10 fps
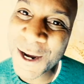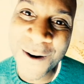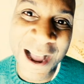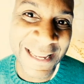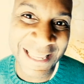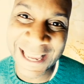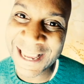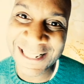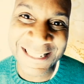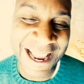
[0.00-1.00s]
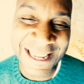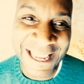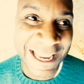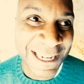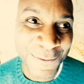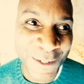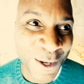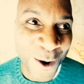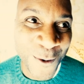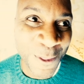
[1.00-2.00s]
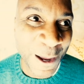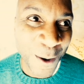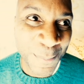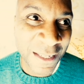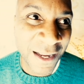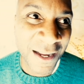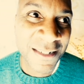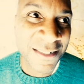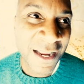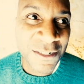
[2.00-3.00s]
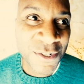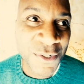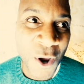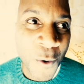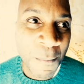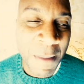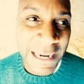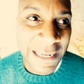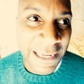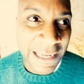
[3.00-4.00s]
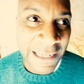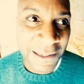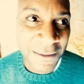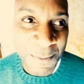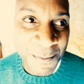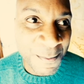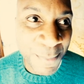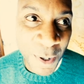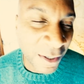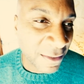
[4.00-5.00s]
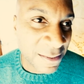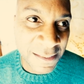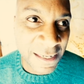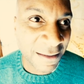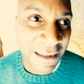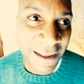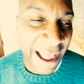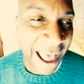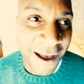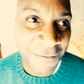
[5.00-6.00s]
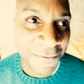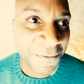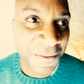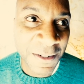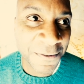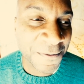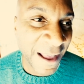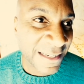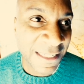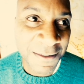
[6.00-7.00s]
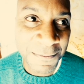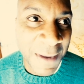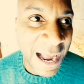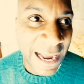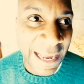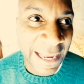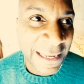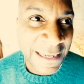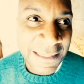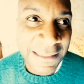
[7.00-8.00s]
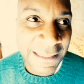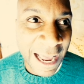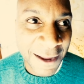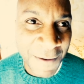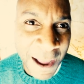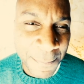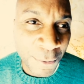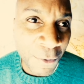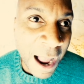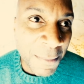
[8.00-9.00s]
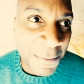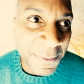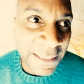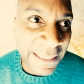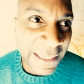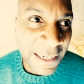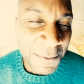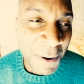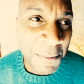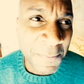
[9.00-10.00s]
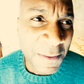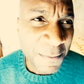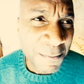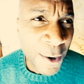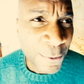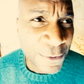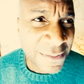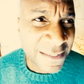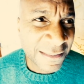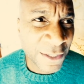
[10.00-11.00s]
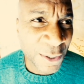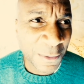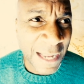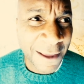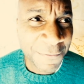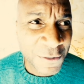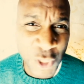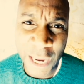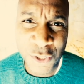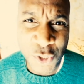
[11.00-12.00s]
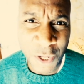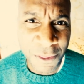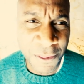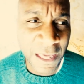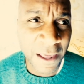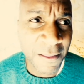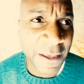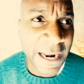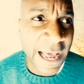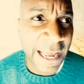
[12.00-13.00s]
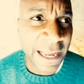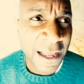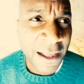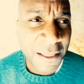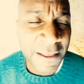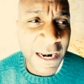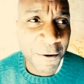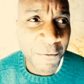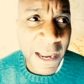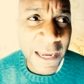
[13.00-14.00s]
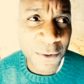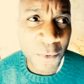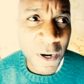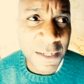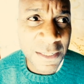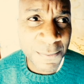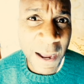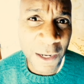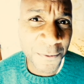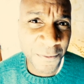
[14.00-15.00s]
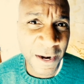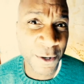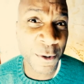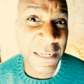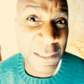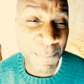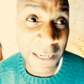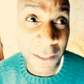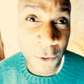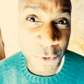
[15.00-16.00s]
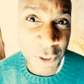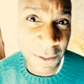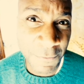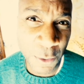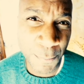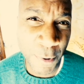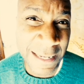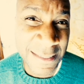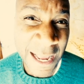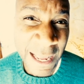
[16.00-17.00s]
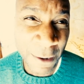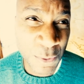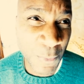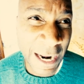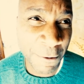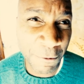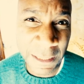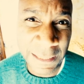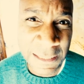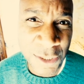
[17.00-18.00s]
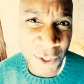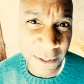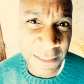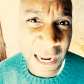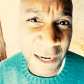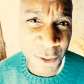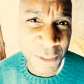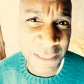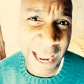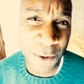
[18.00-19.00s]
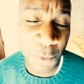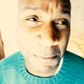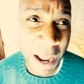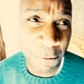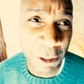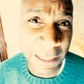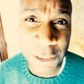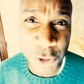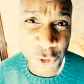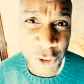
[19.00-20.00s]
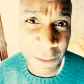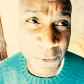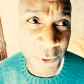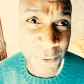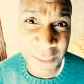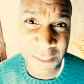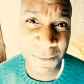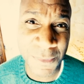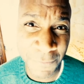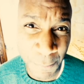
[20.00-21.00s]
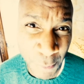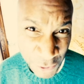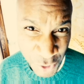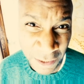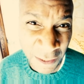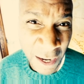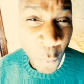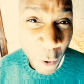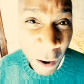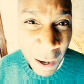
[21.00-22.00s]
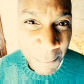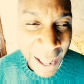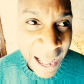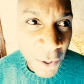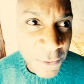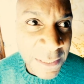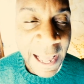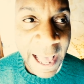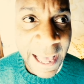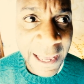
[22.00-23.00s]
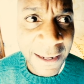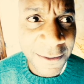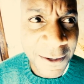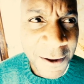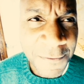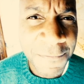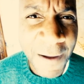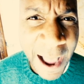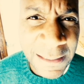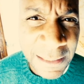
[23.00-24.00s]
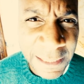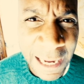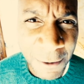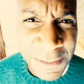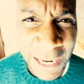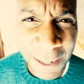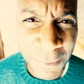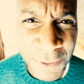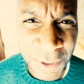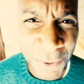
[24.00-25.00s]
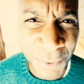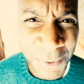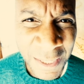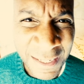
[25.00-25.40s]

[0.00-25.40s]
know, I can't. I can't even go there because so many books have affected my life. I probably the most, you know, life-changing thing that I read was Paulo Freire's Pedagogy of the Oppressed. It was when I really started to understand what my relationship to systems of oppression were about, and finally I was able to